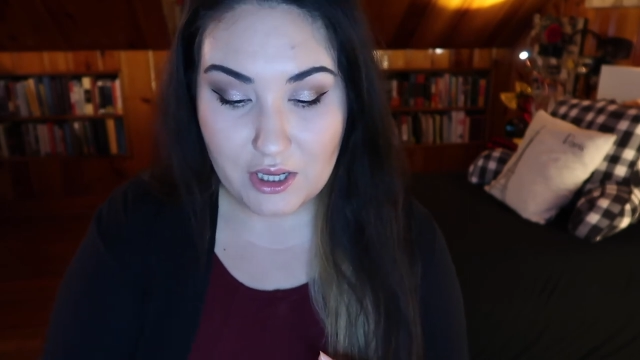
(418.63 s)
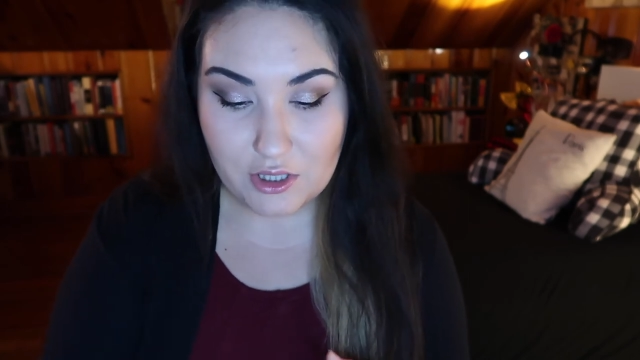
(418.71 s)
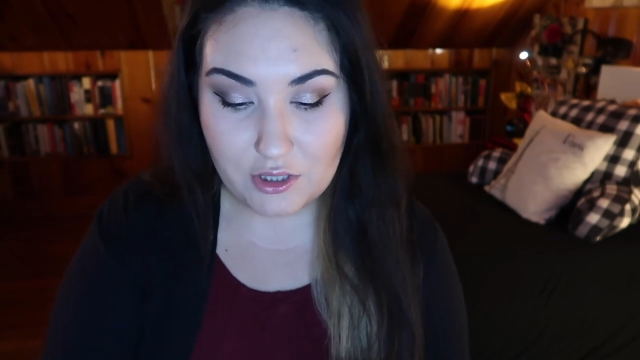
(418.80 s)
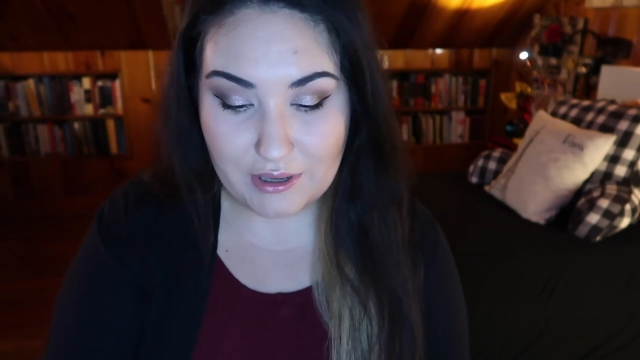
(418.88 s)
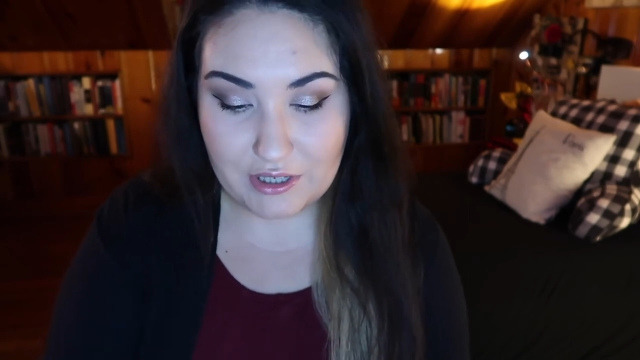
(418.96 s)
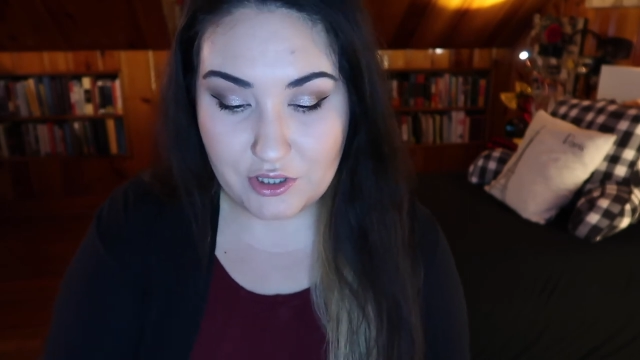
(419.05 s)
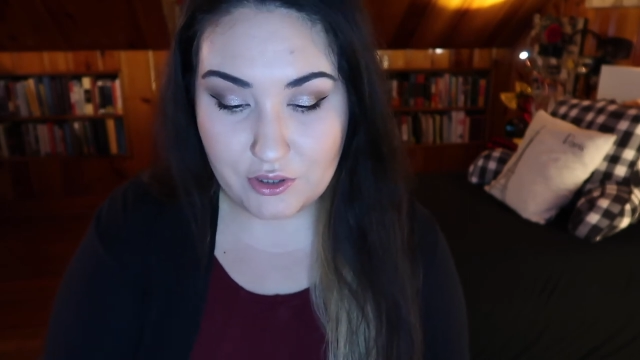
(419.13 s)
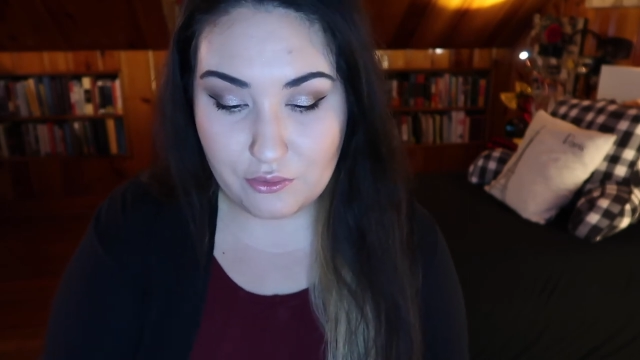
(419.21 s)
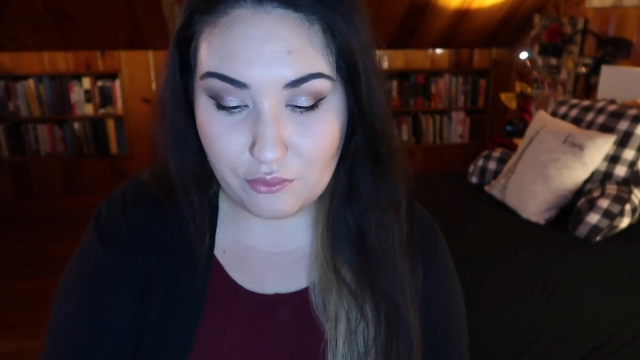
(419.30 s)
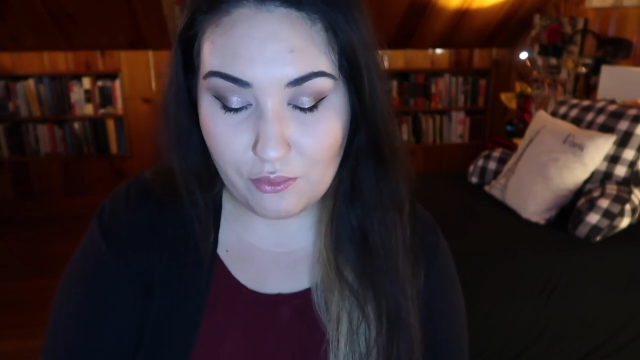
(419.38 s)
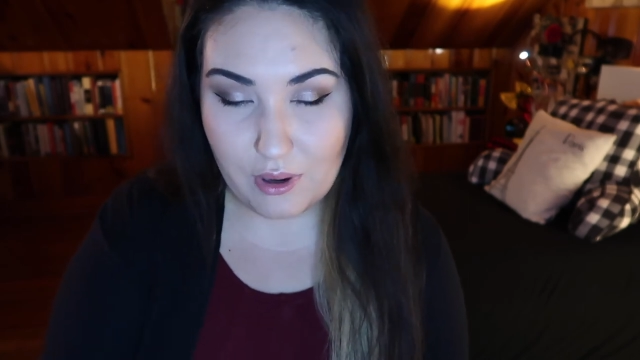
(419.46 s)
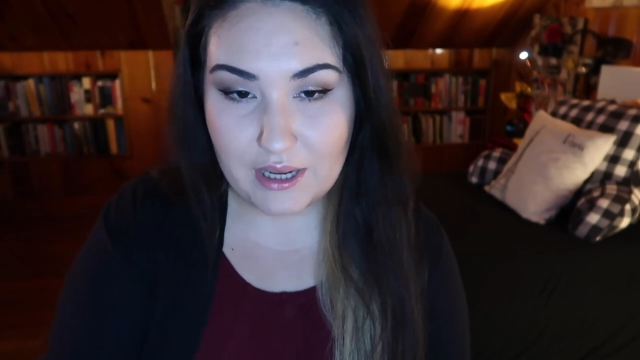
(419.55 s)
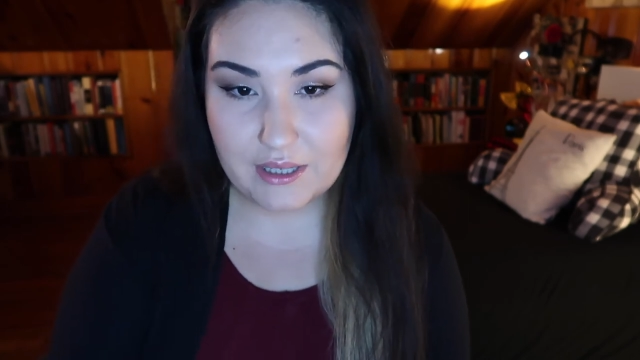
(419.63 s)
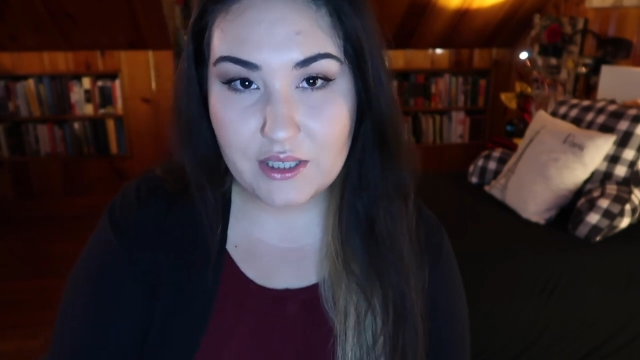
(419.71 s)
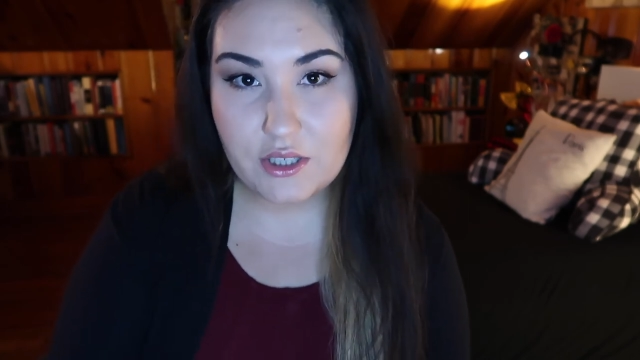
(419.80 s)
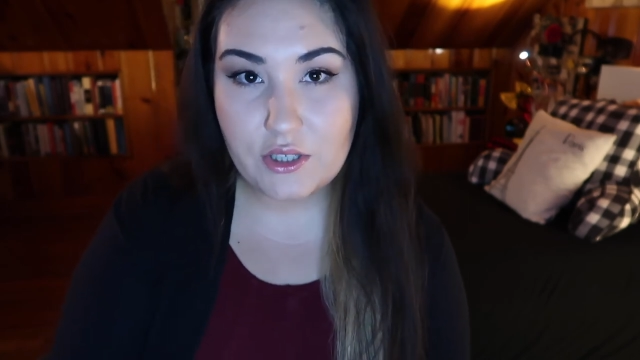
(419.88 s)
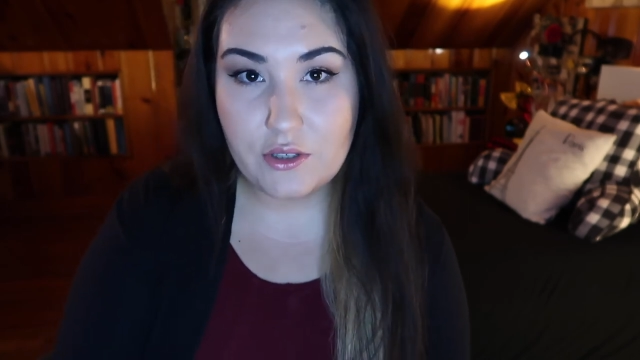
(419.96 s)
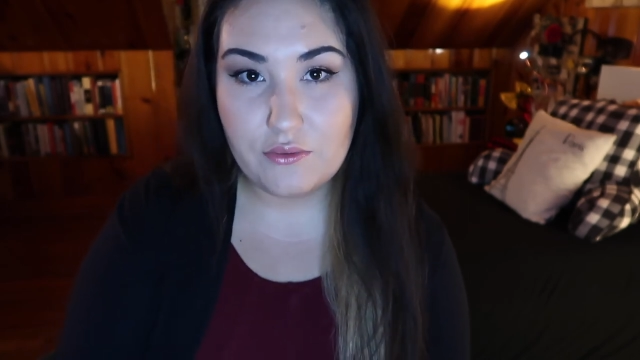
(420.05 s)
So I do
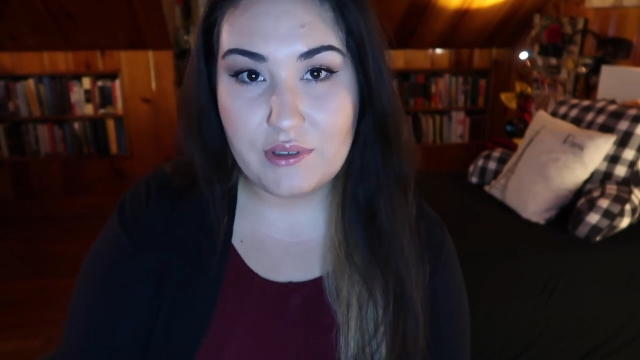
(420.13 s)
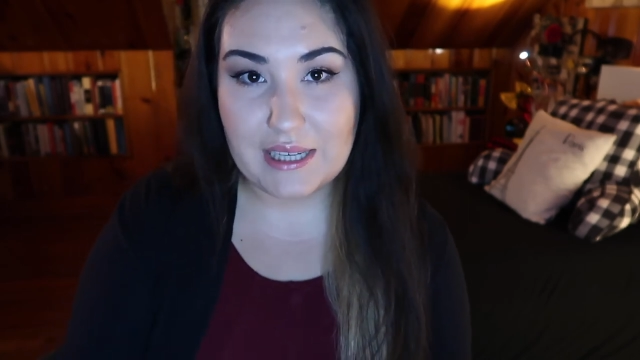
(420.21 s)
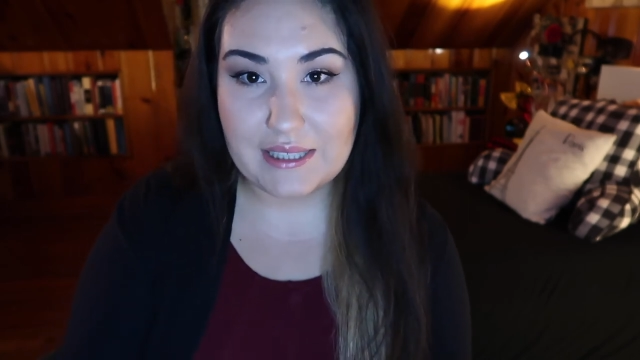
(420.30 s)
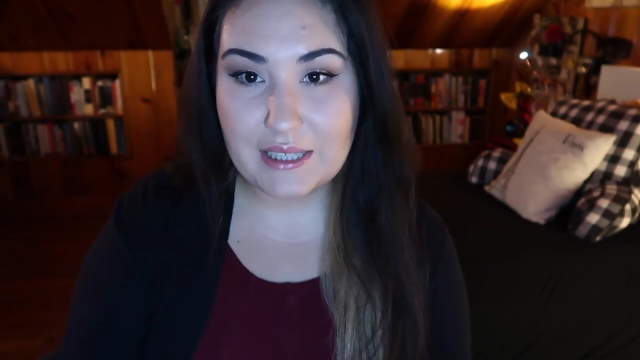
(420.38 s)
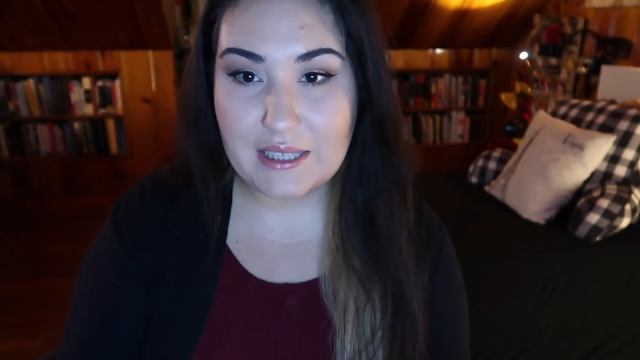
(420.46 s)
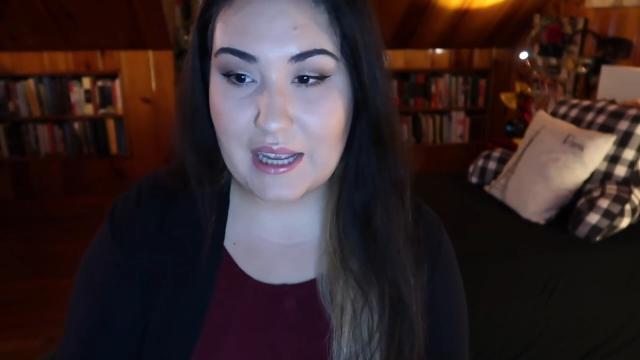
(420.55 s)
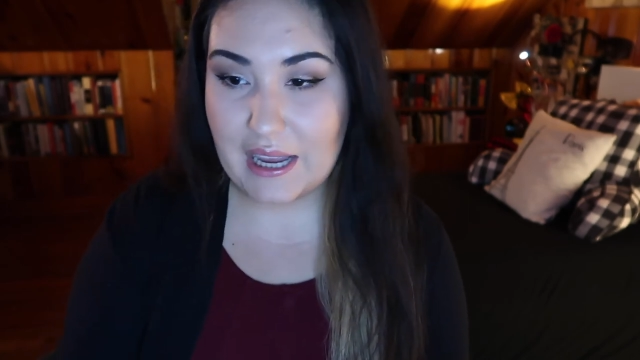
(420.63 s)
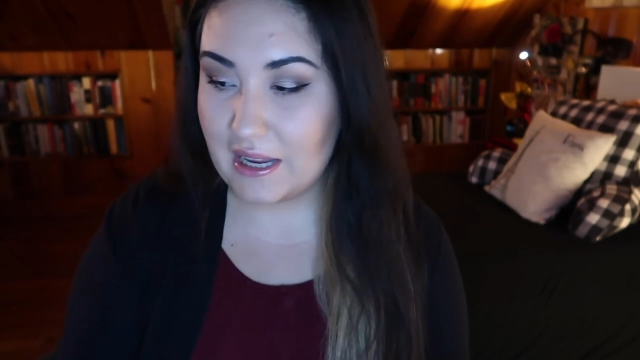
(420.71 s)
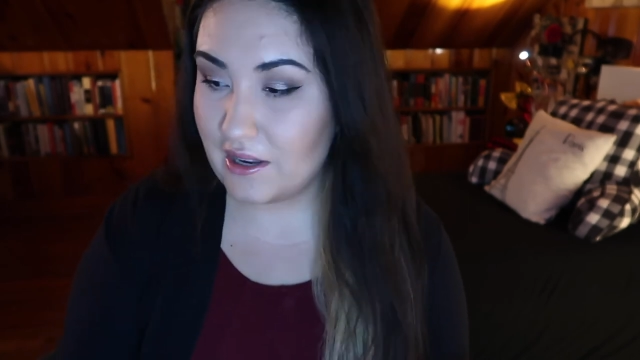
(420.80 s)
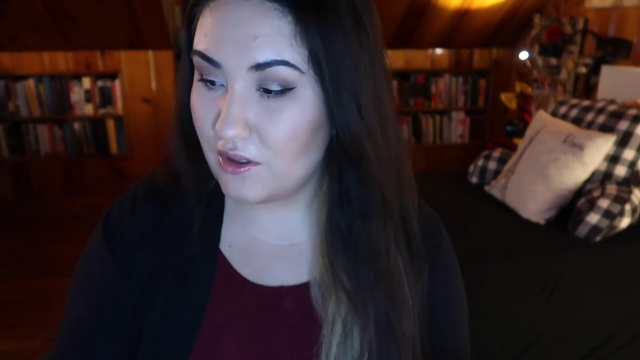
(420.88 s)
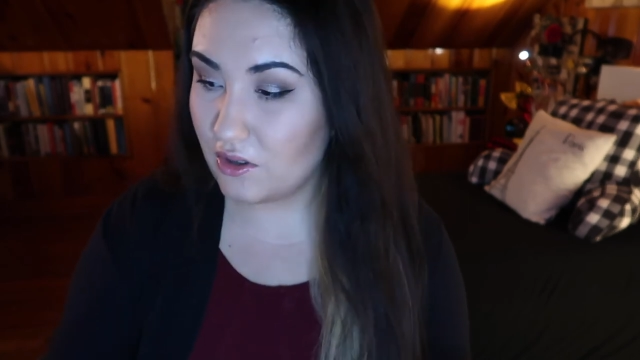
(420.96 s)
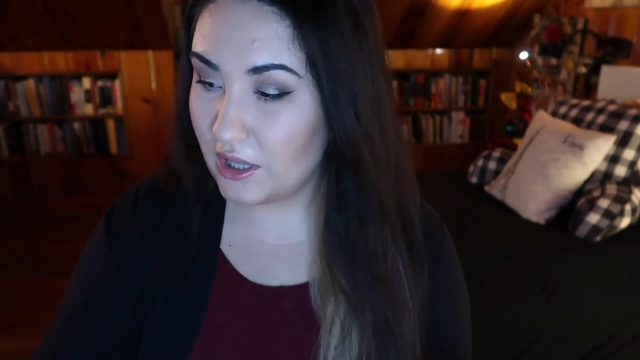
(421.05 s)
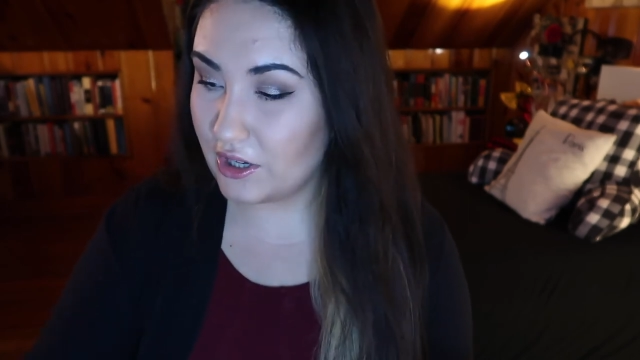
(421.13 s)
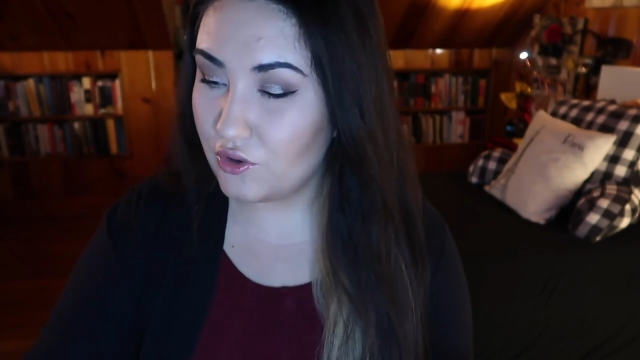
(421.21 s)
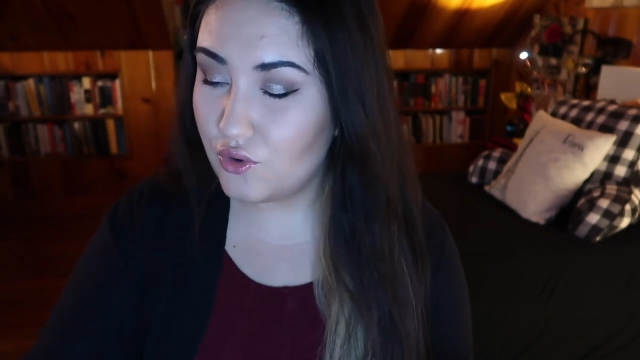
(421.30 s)
want to designate either like a